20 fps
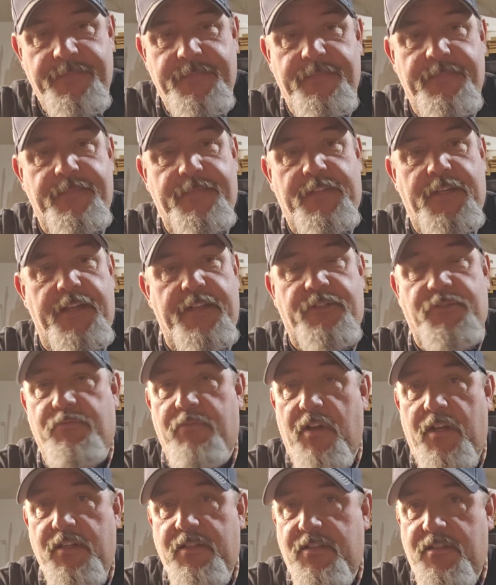It takes
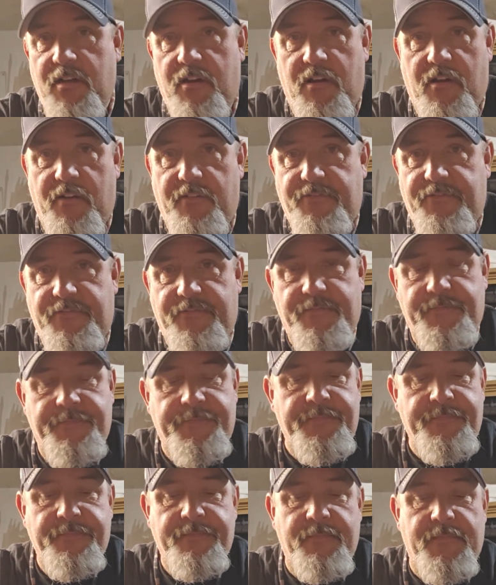rust off,
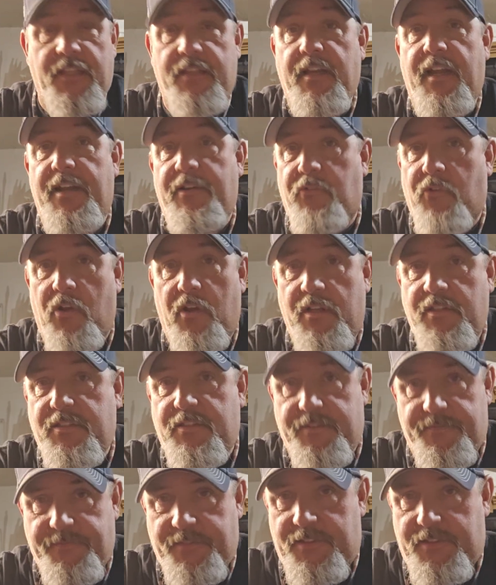light rust.